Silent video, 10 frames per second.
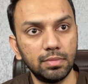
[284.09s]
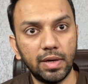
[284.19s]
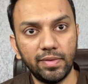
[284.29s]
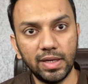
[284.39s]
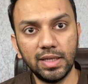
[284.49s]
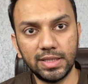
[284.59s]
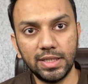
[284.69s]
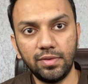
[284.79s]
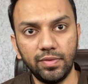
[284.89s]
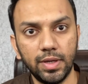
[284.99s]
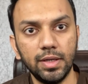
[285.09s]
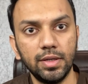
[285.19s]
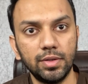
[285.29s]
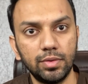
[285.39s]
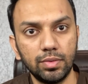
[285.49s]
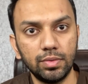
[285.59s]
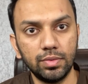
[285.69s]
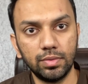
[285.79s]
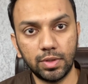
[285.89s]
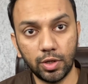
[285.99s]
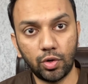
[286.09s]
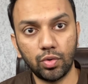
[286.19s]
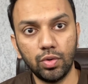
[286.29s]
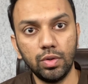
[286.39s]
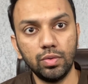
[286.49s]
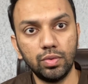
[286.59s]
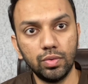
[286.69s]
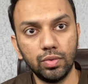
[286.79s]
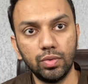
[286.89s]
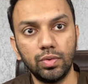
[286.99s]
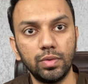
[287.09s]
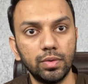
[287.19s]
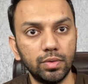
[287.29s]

very legit way to control who